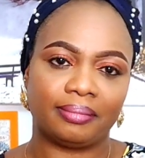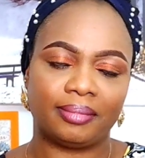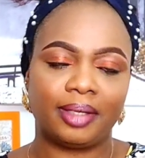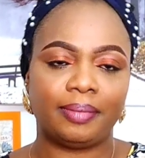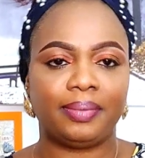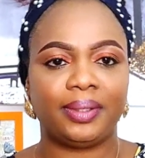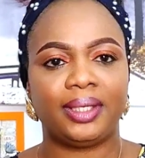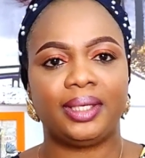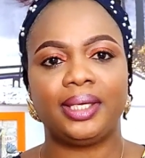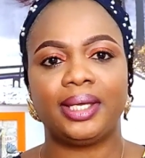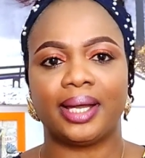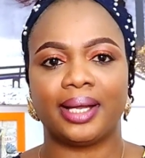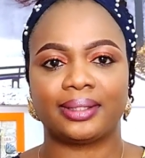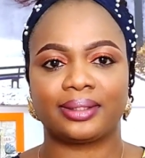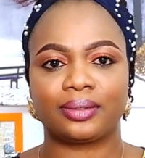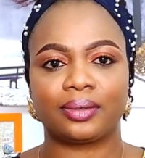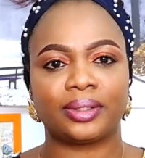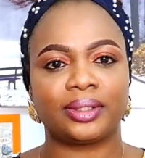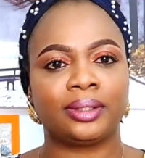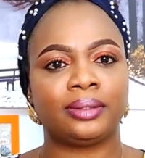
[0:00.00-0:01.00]
Maybe he has
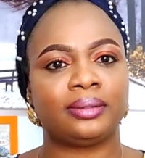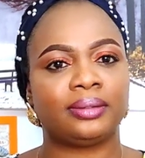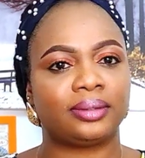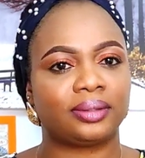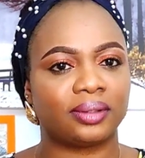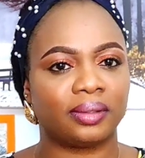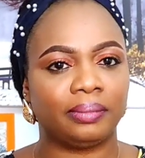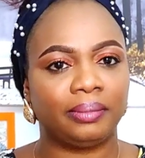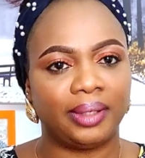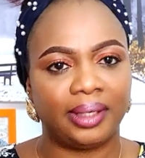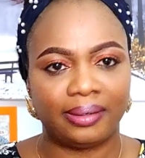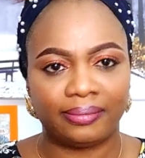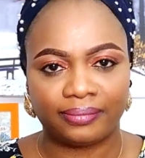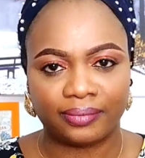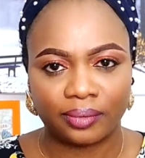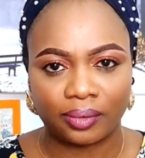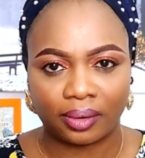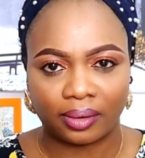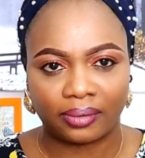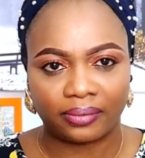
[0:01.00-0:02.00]
gotten to some
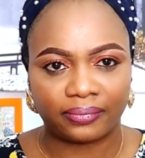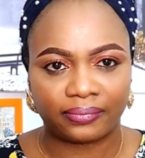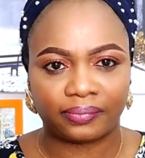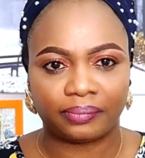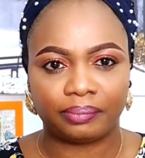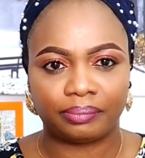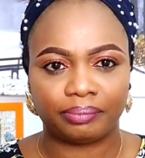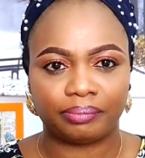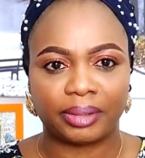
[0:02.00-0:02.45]
level of